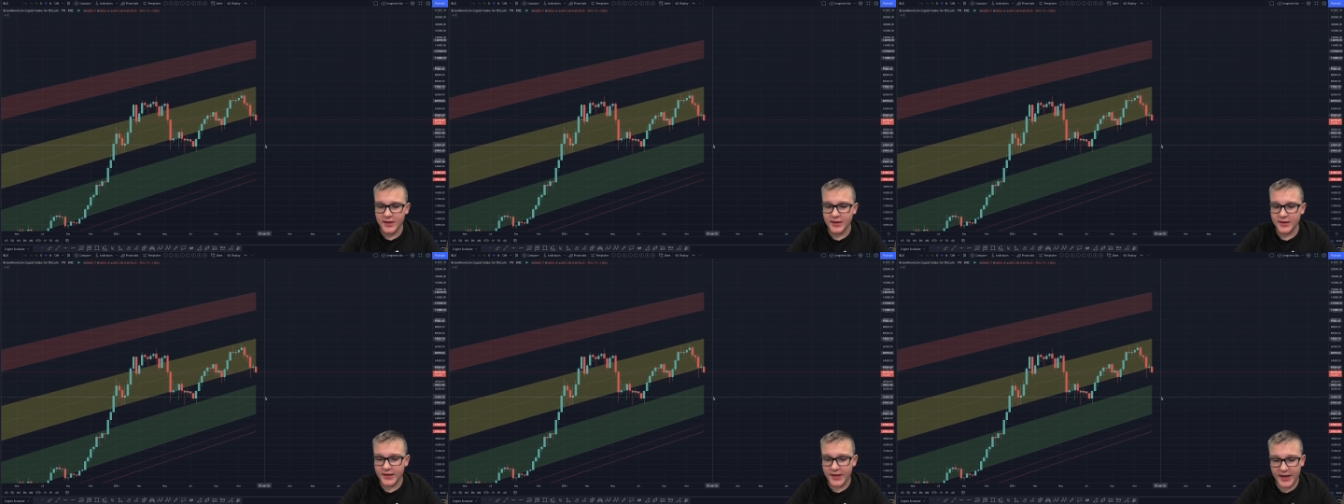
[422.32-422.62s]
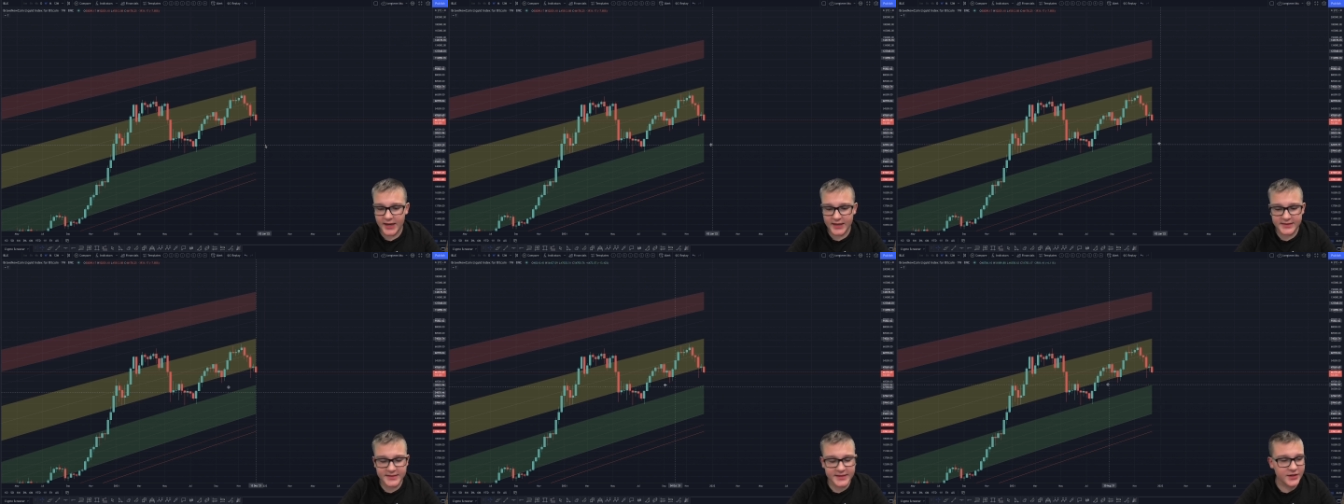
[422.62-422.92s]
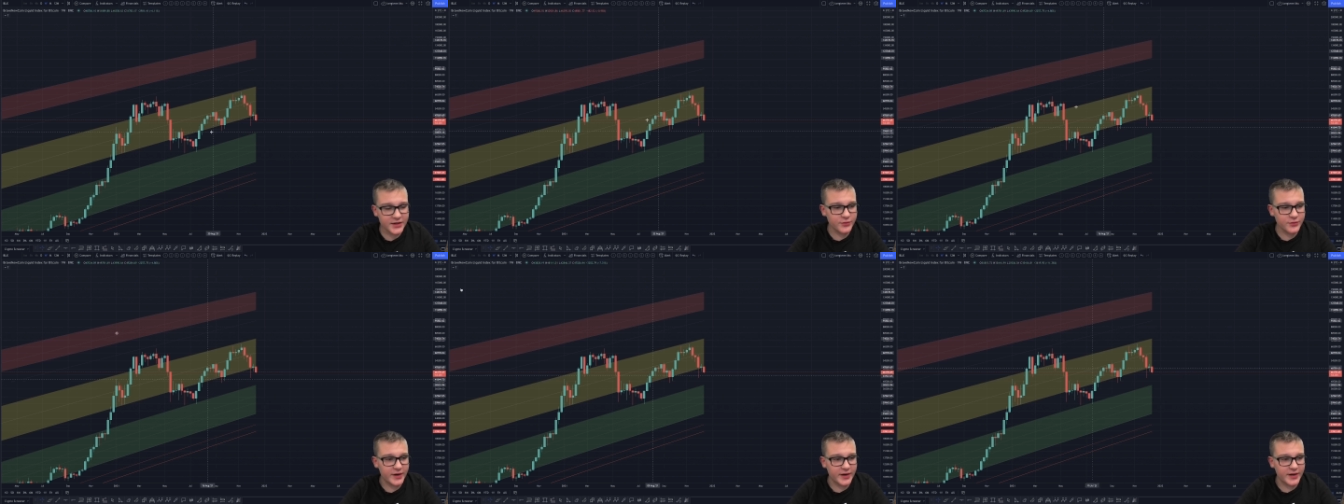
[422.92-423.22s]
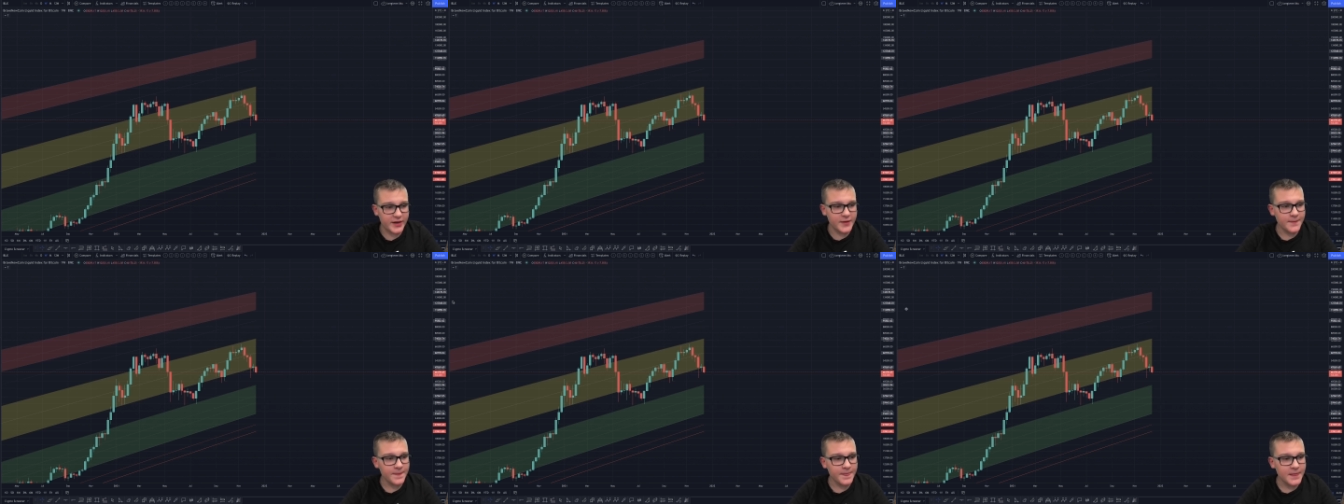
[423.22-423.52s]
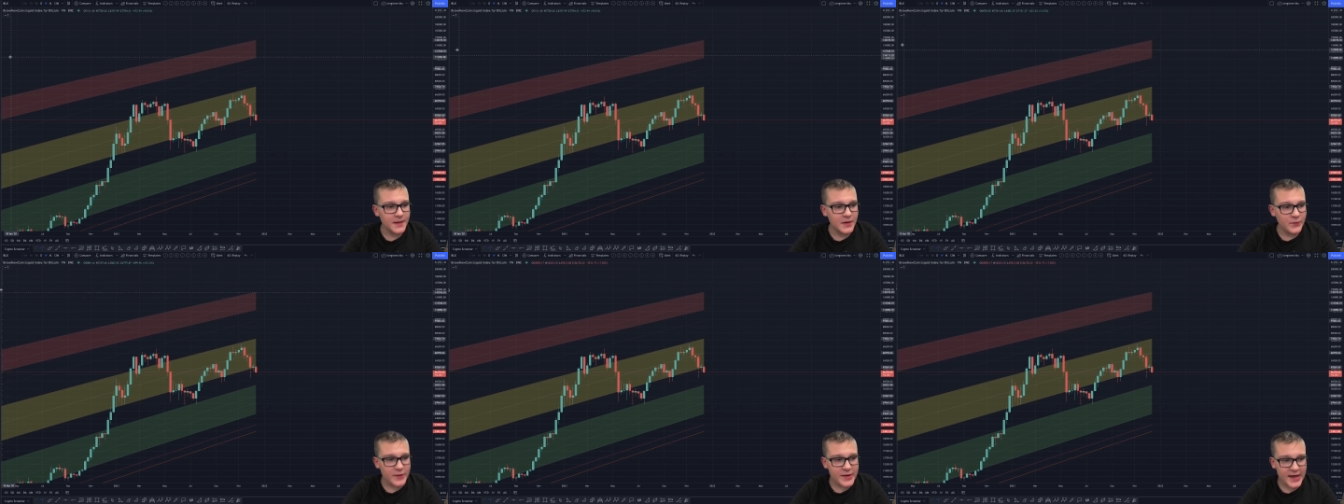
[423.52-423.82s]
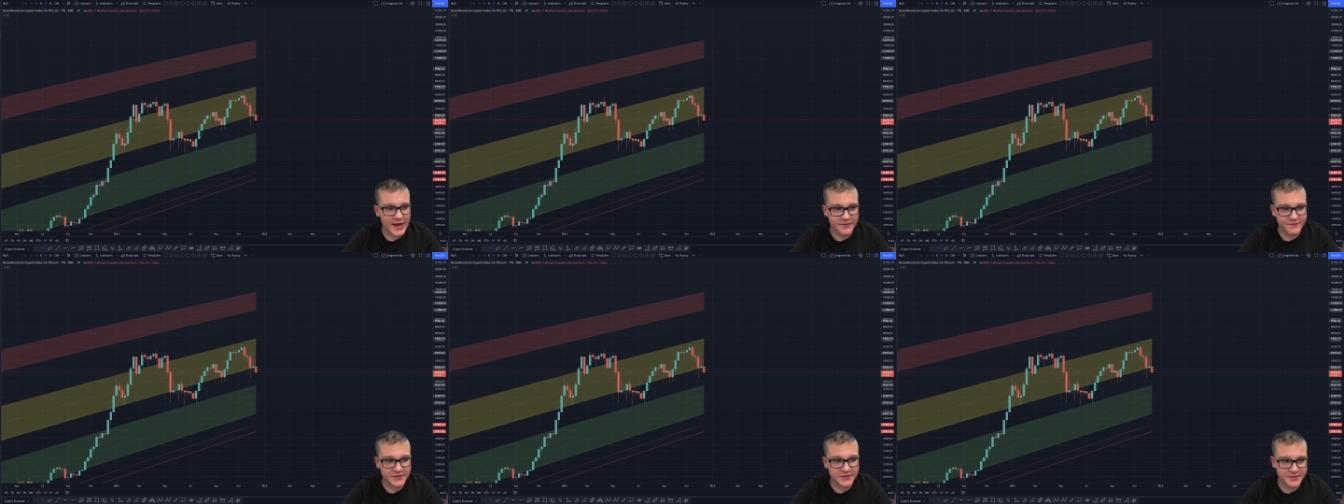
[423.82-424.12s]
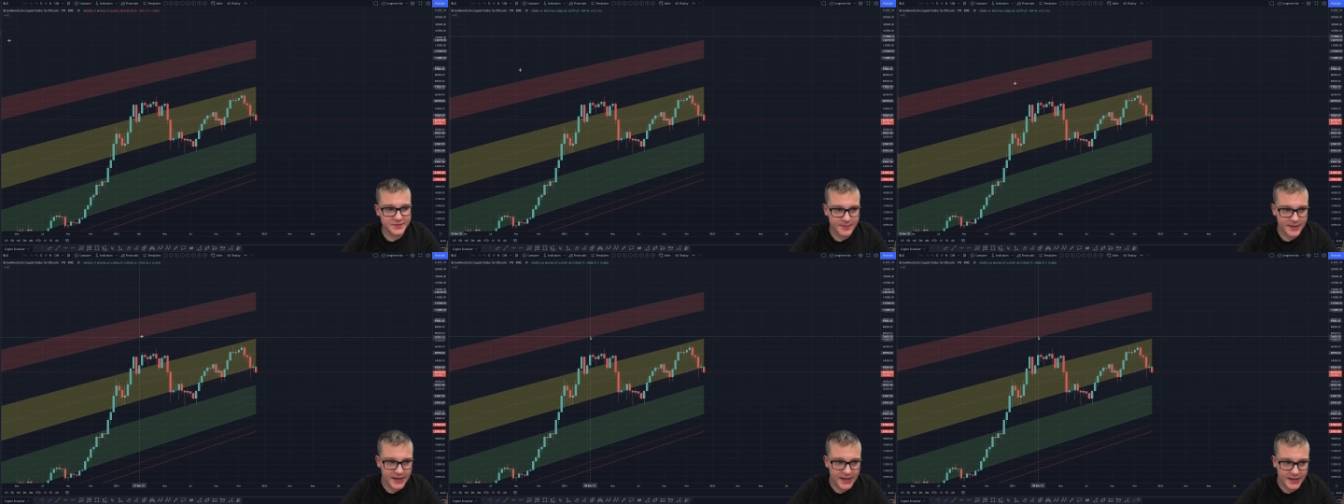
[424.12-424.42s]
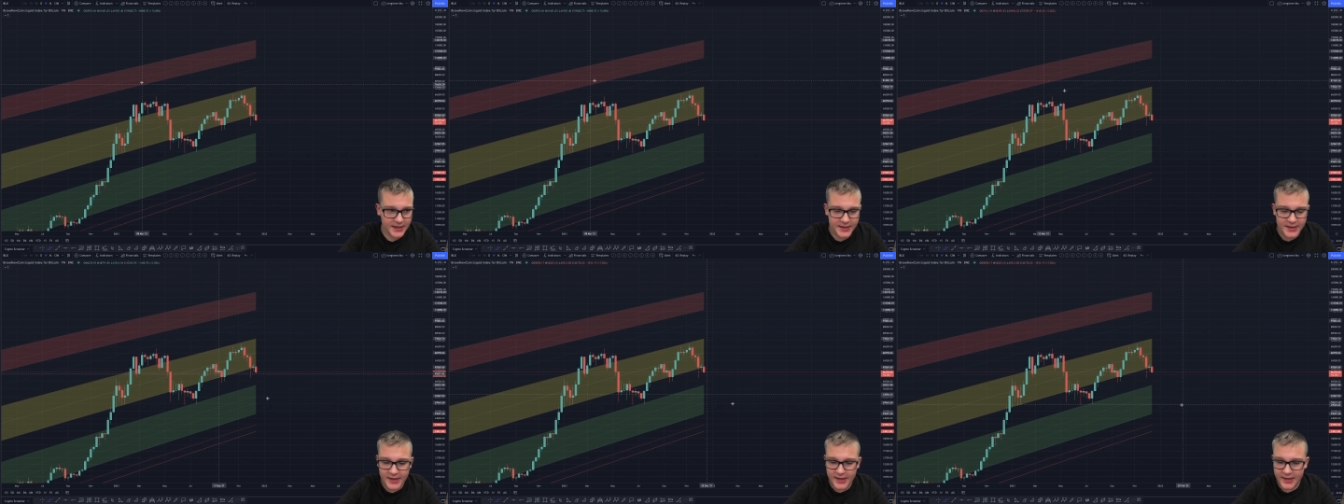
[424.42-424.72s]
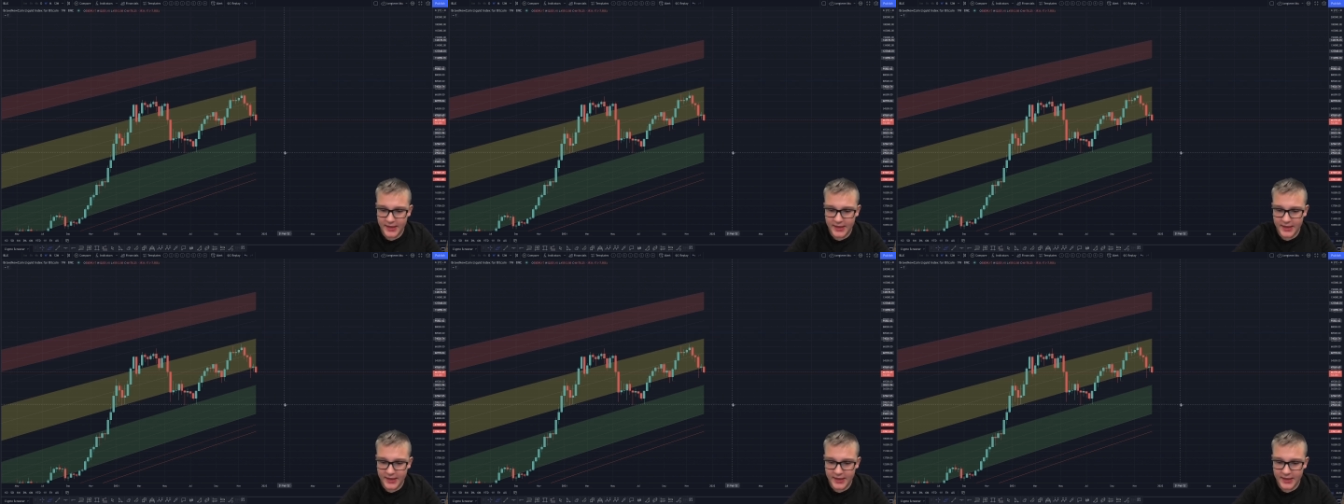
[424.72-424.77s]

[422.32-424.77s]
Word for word: like I said already, we have this band,